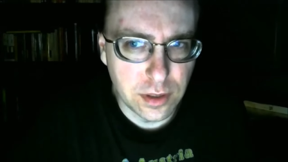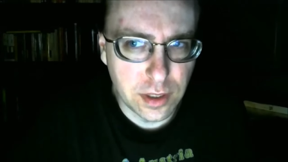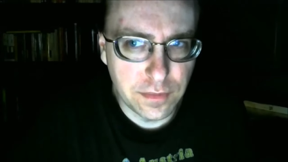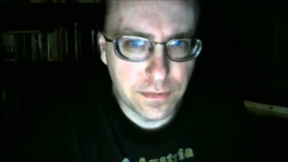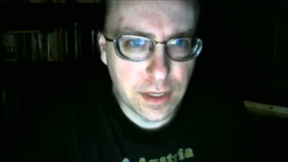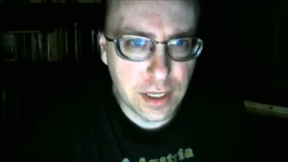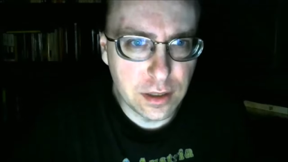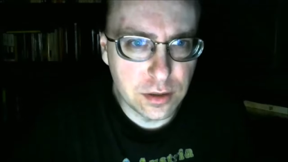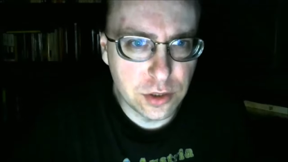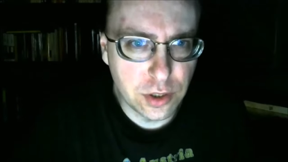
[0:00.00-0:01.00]
if
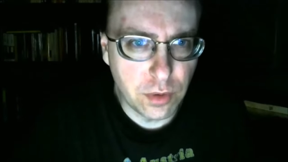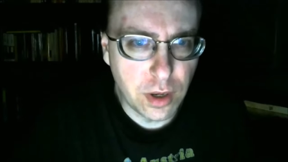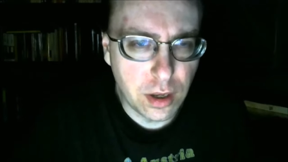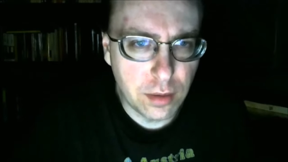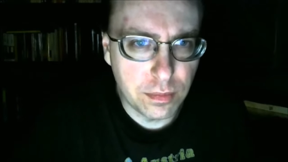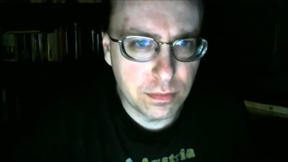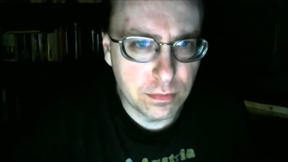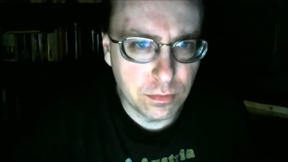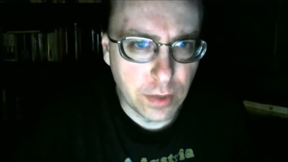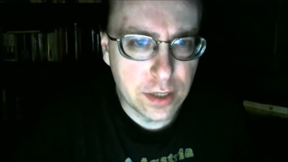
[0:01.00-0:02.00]
they show up
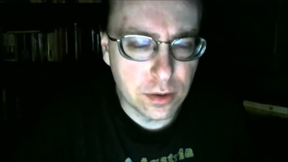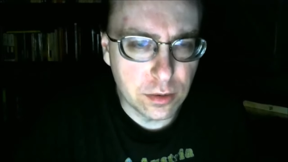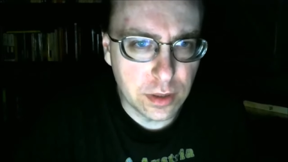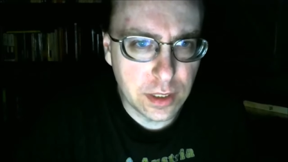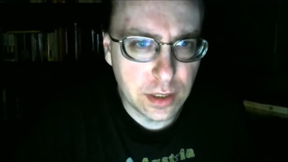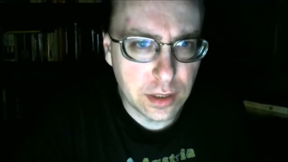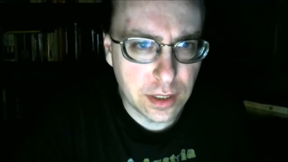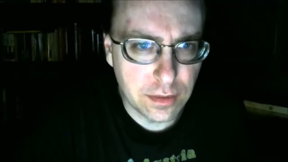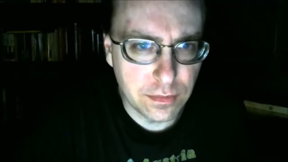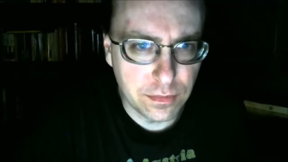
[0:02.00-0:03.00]
regularly and
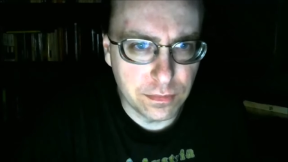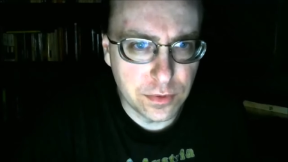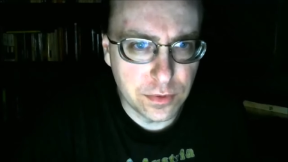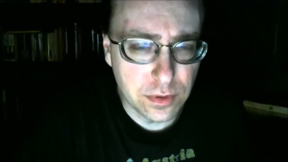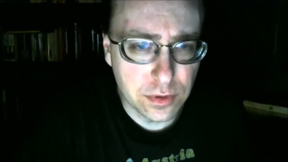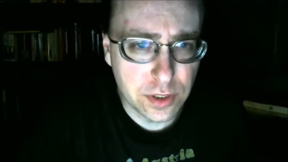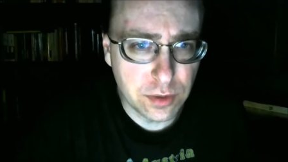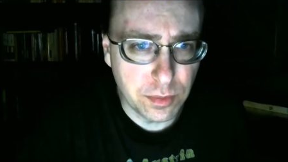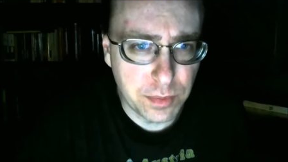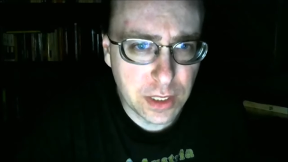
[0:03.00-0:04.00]
have do their
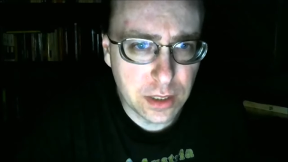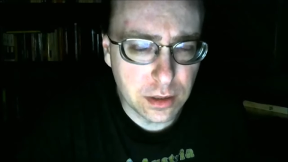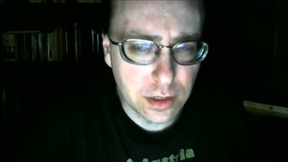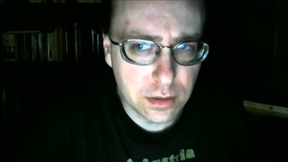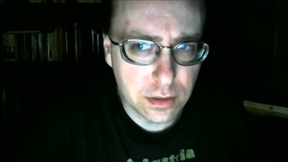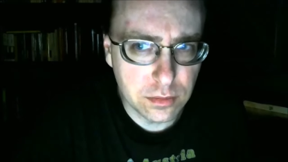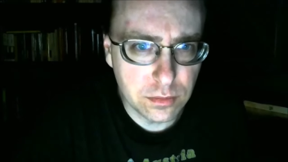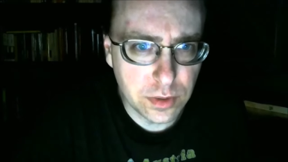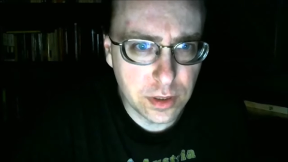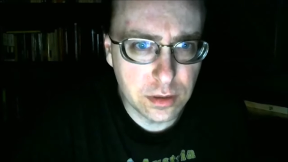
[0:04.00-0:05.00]
shit repeatedly,
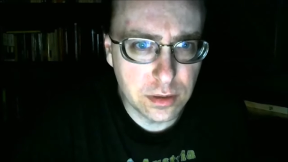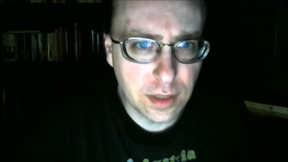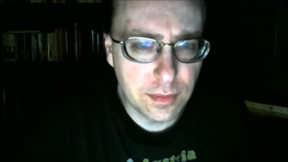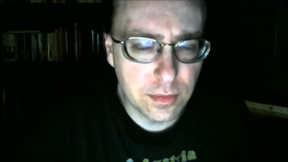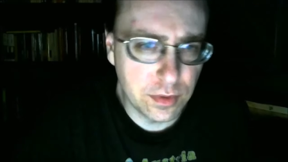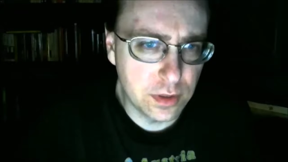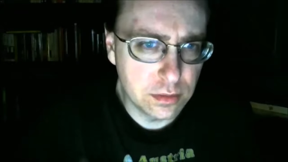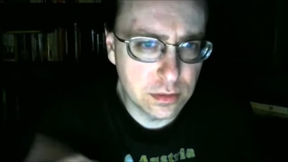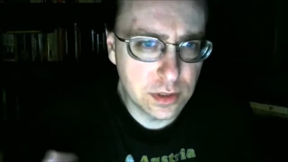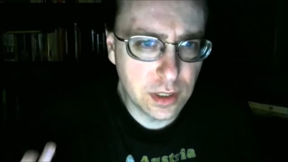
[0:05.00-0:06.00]
then we can dem it, we
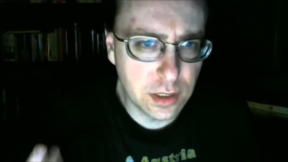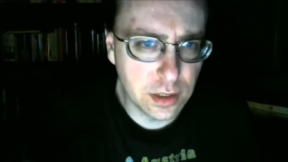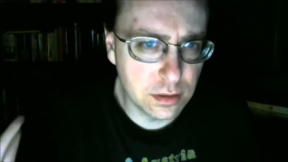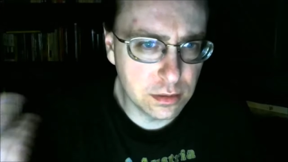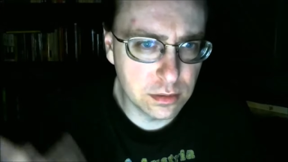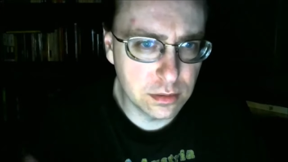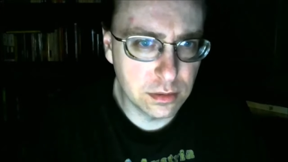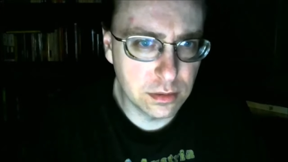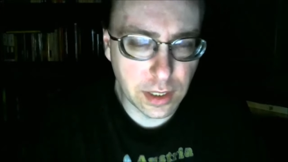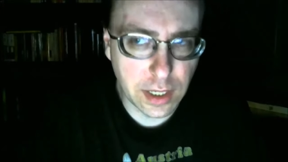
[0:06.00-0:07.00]
can study it.
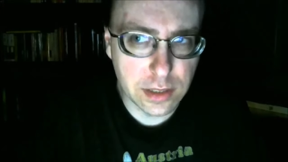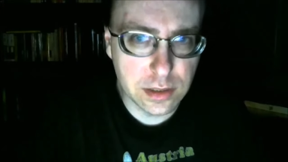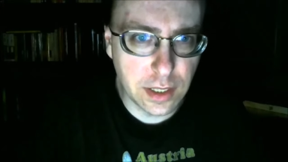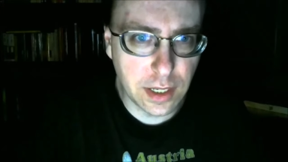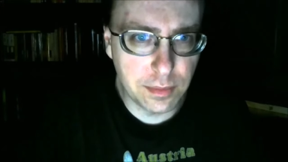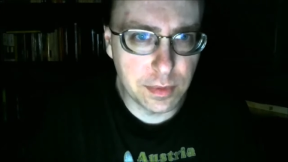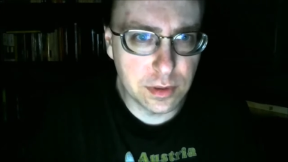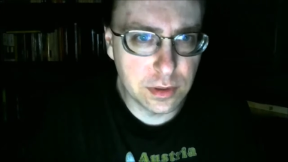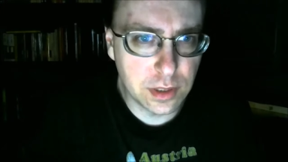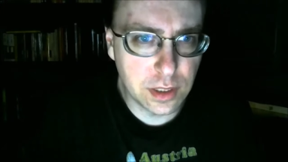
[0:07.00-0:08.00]
It hasn't
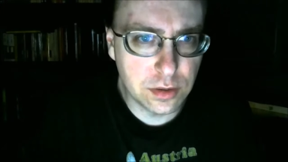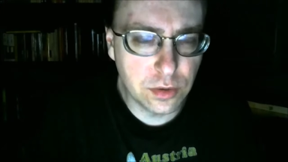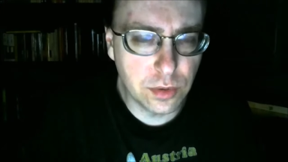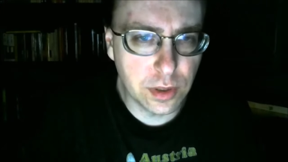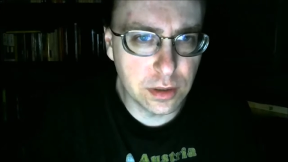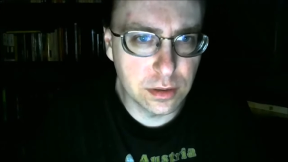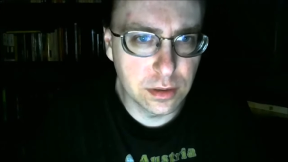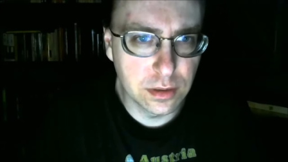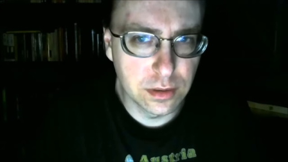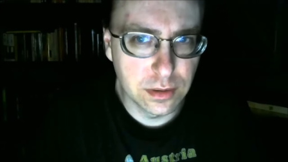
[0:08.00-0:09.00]
happened, can't do it.
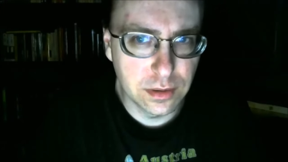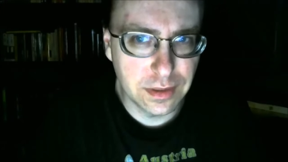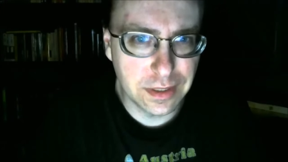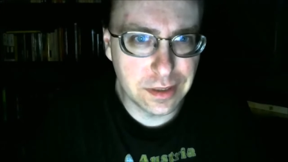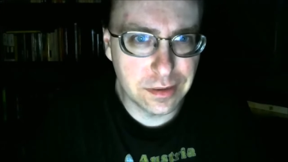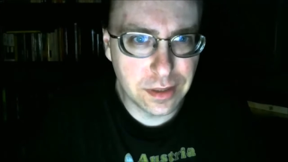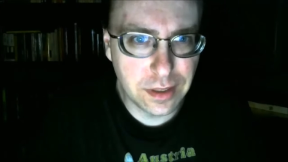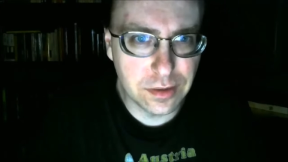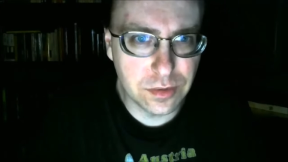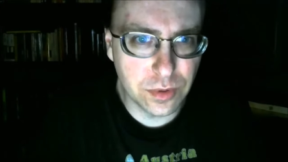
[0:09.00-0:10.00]
That's how
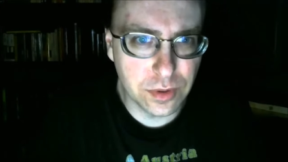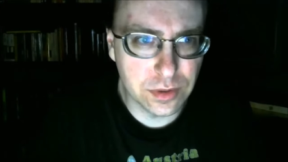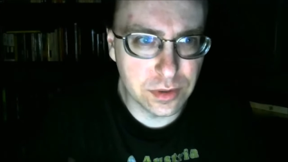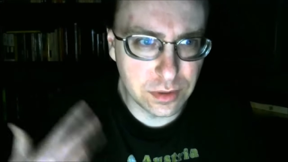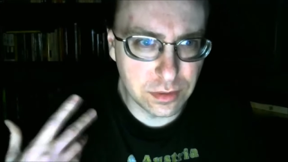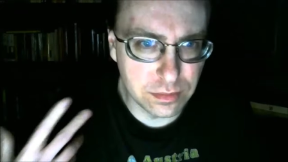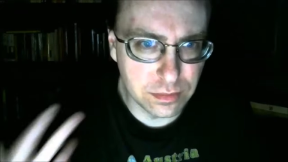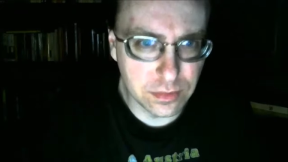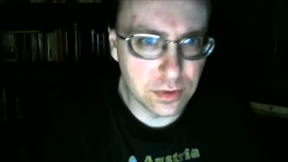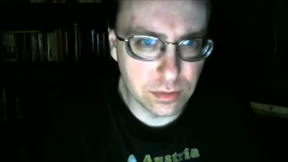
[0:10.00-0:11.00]
science works. You
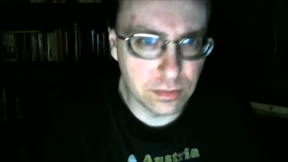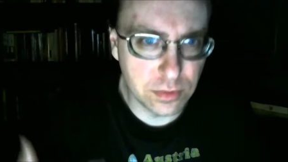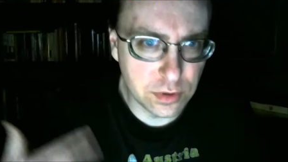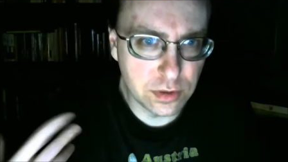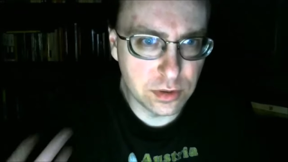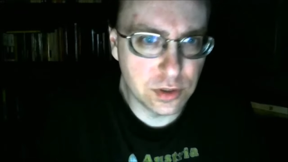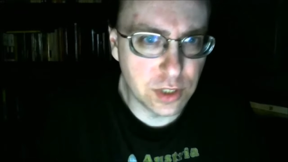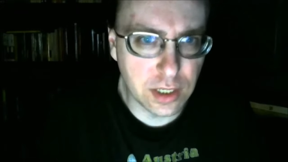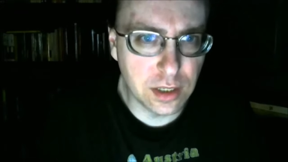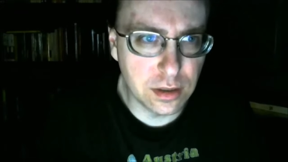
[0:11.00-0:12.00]
you're
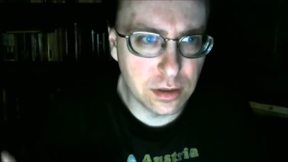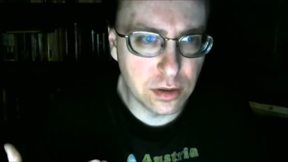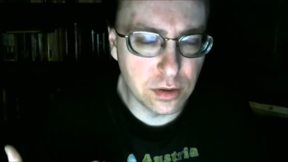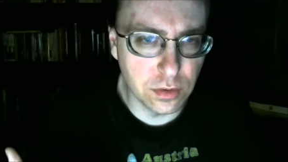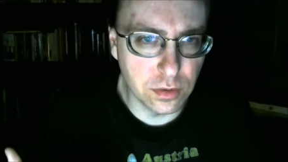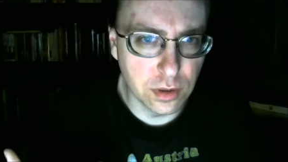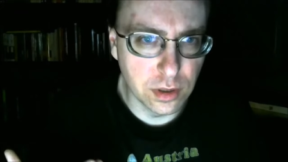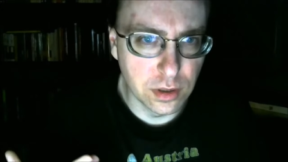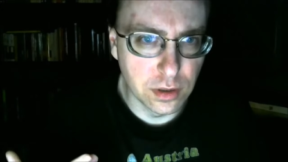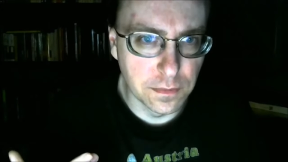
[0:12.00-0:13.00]
checking, you're
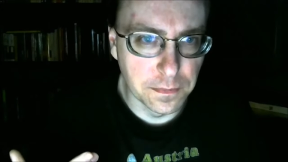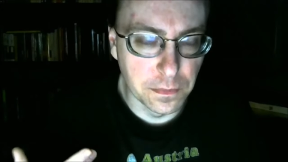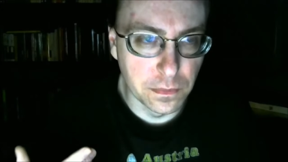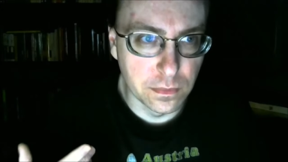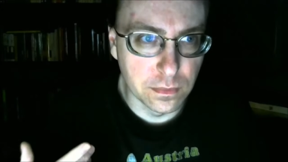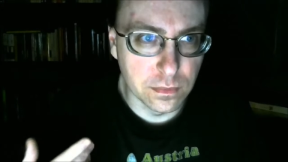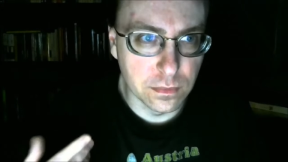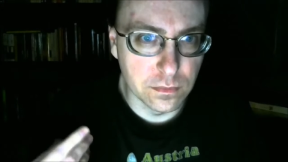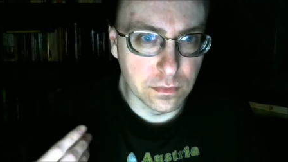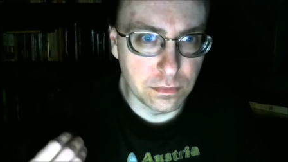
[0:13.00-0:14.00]

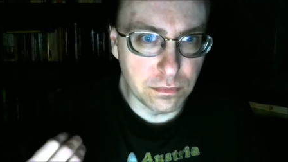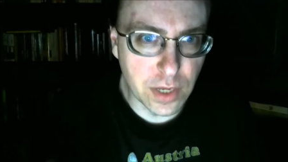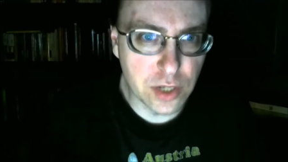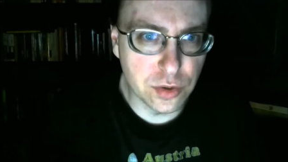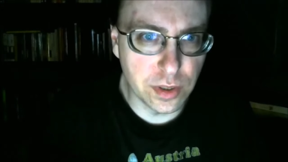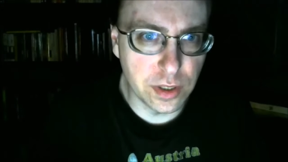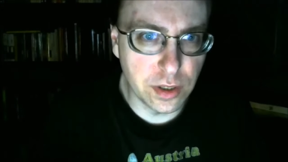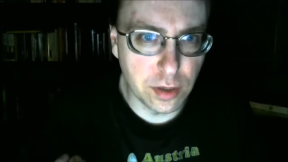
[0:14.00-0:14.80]
measuring